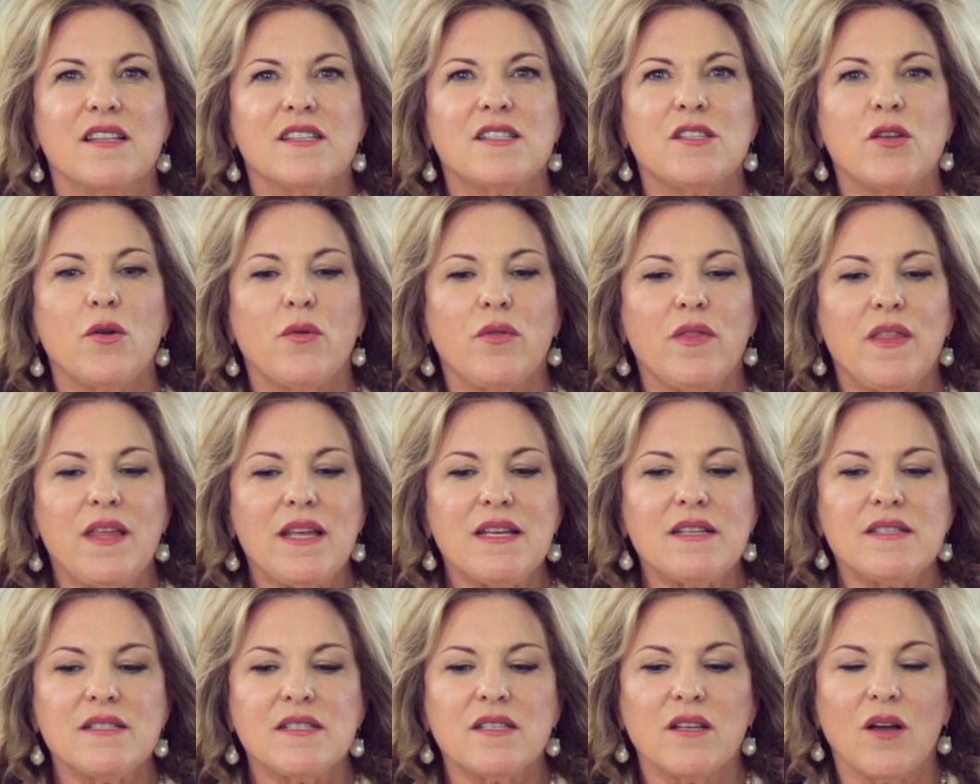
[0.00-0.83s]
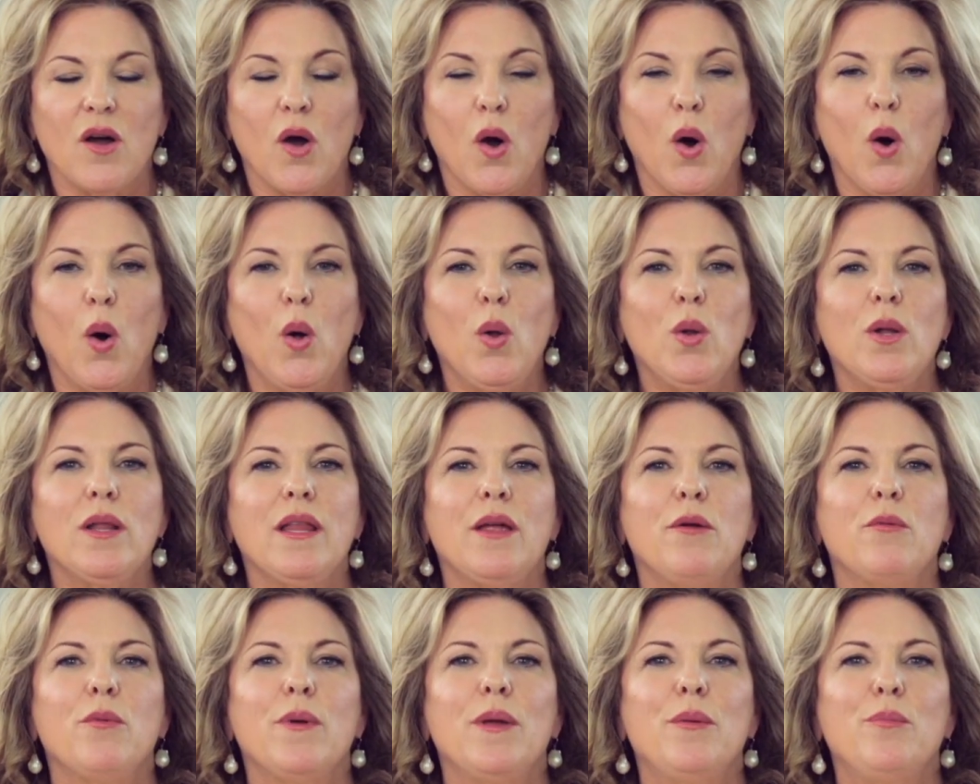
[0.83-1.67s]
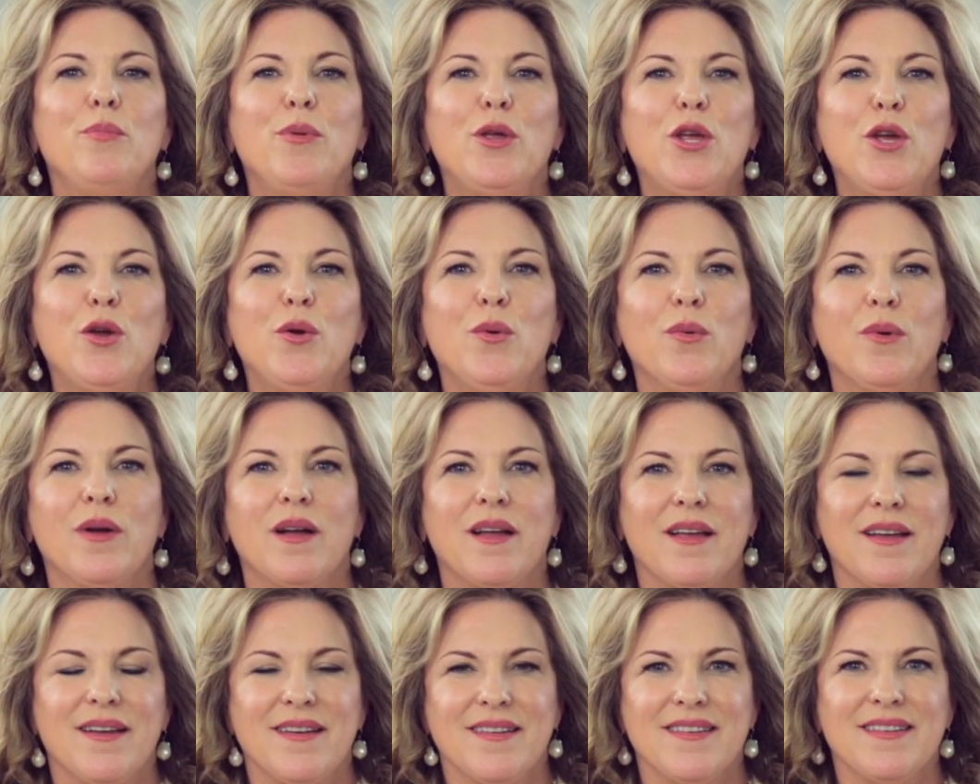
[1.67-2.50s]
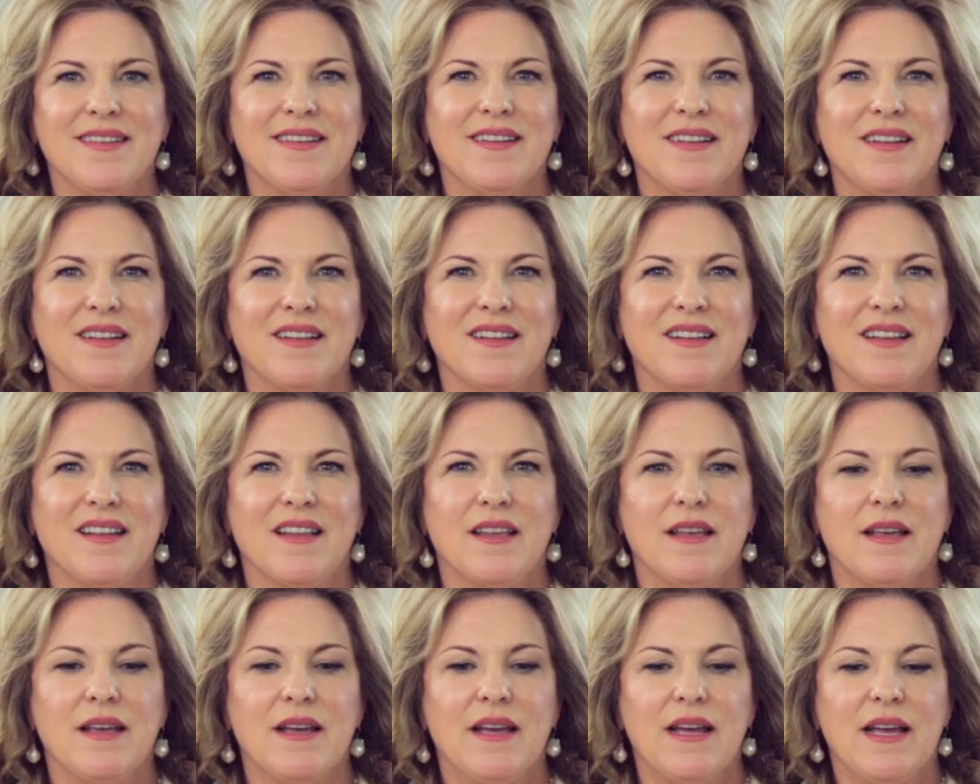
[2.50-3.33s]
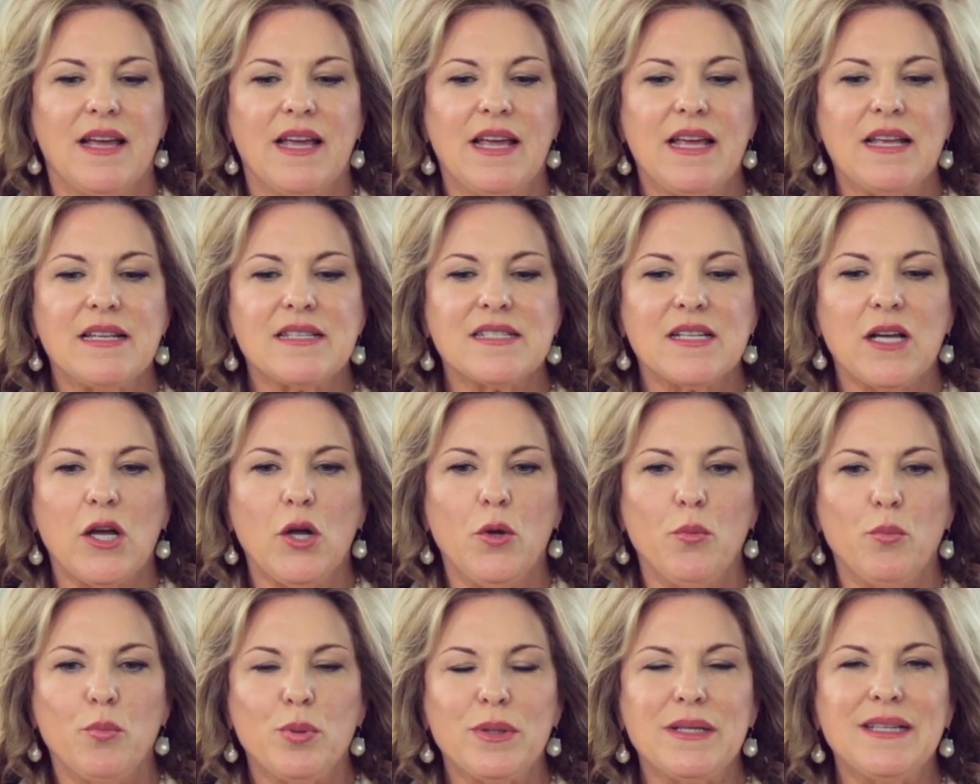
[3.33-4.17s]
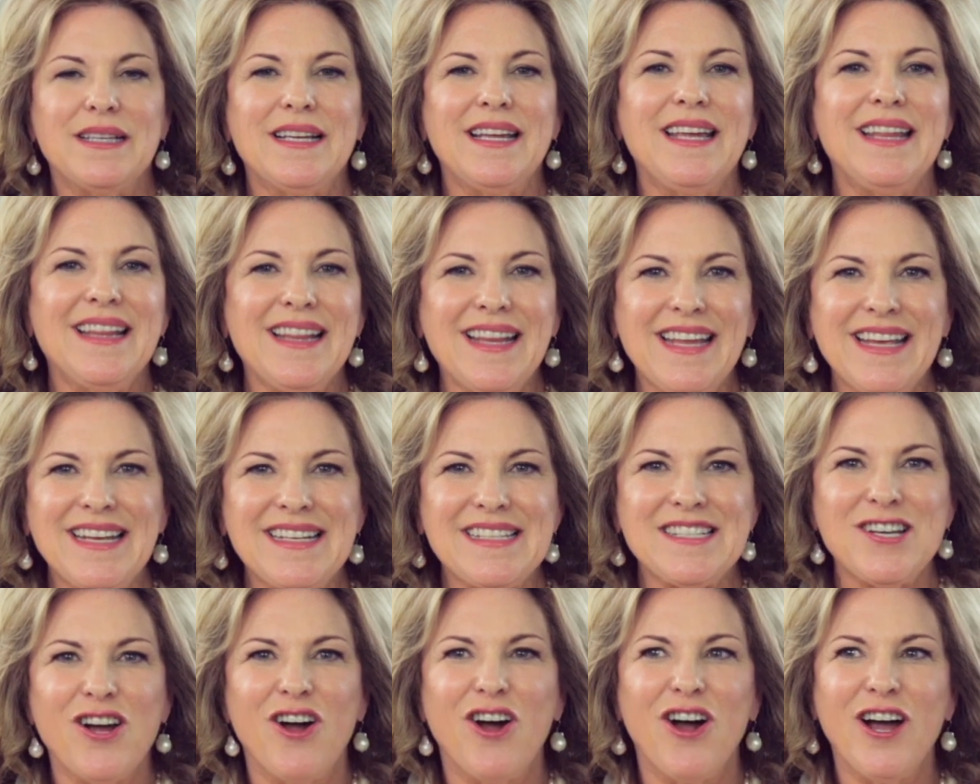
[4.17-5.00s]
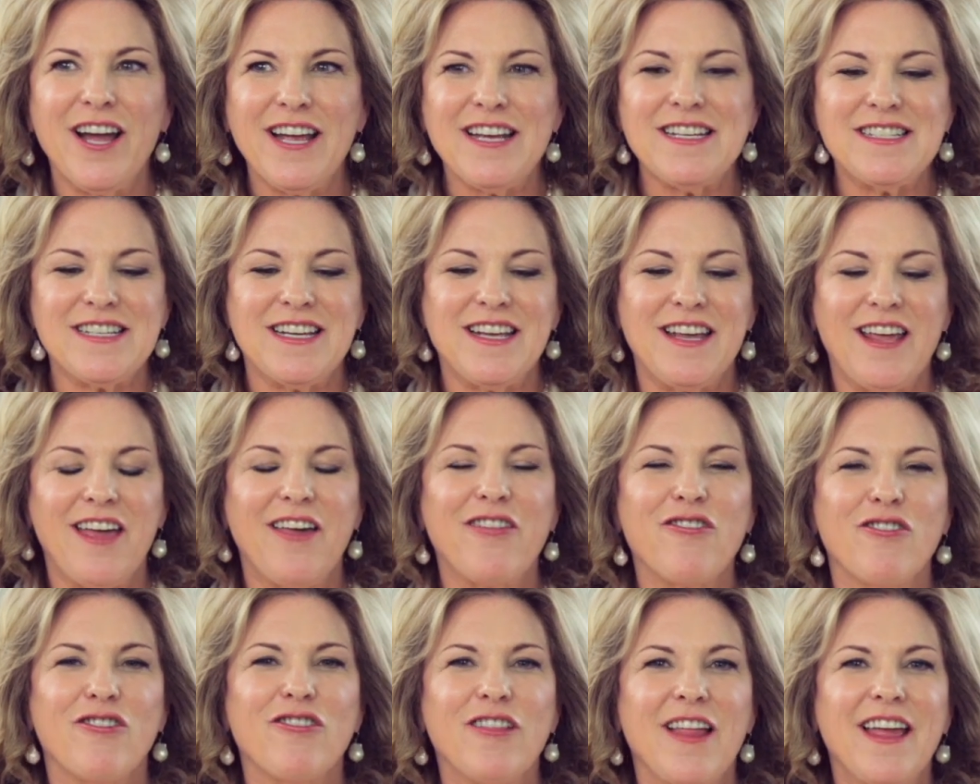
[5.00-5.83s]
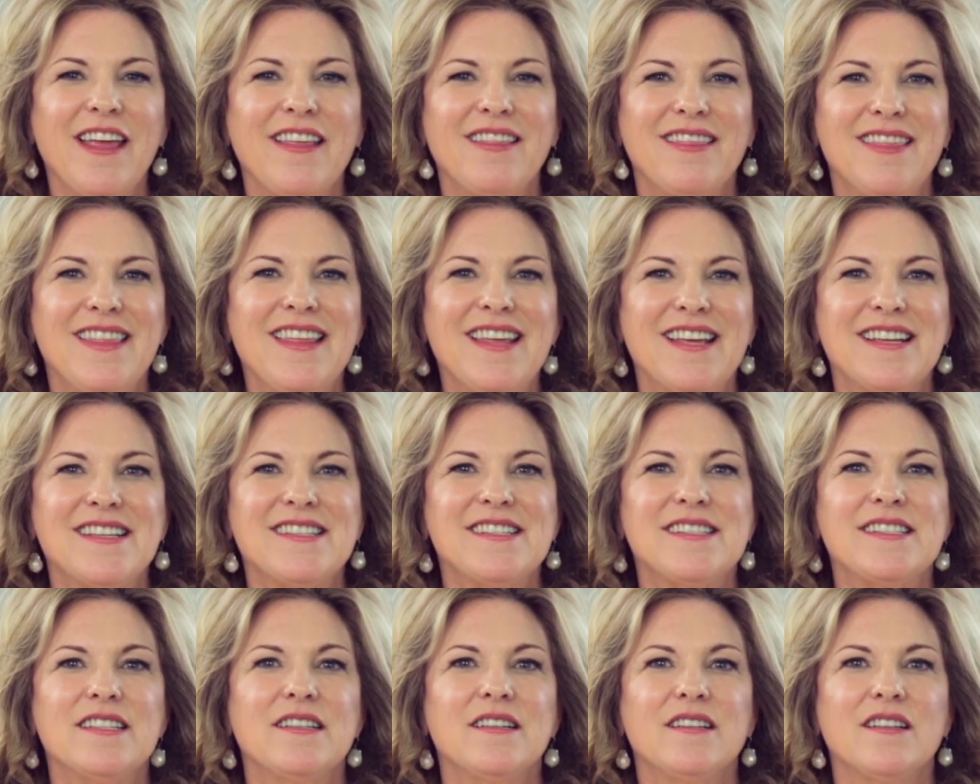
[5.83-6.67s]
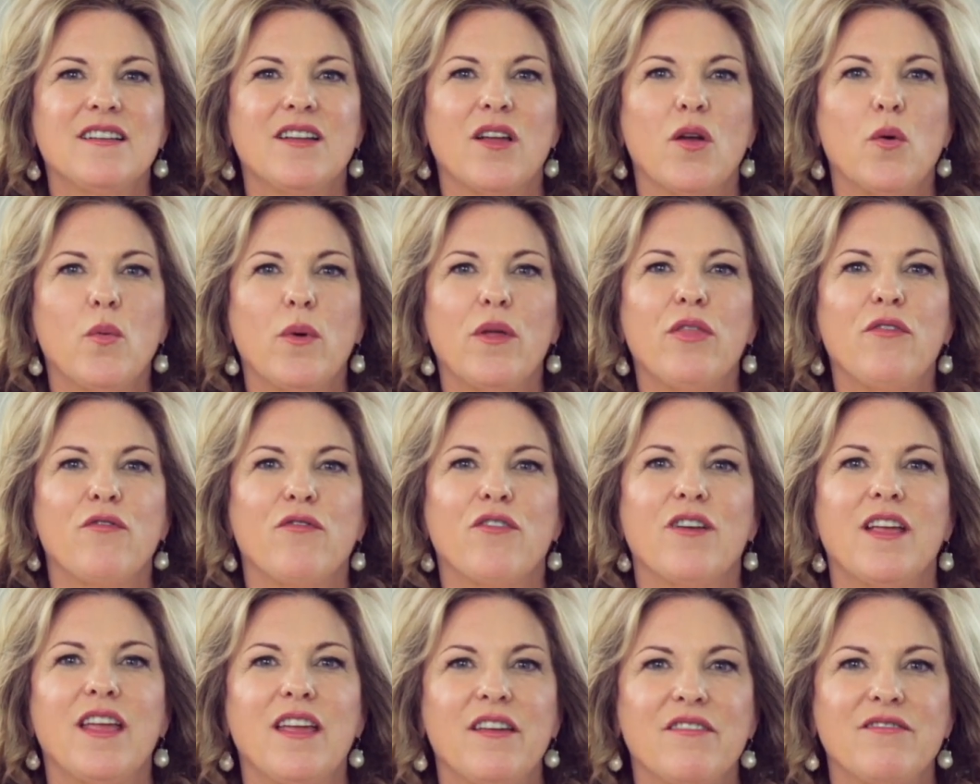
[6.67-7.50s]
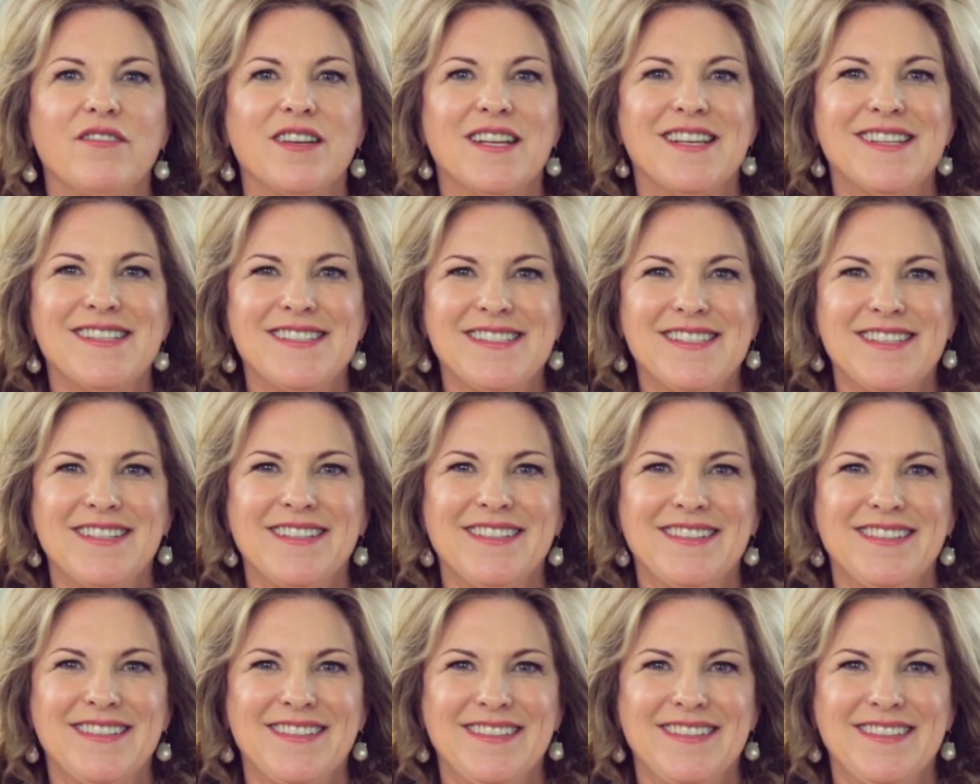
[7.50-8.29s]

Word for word: So, this holy rebuke is completely tied together like this with forgiveness.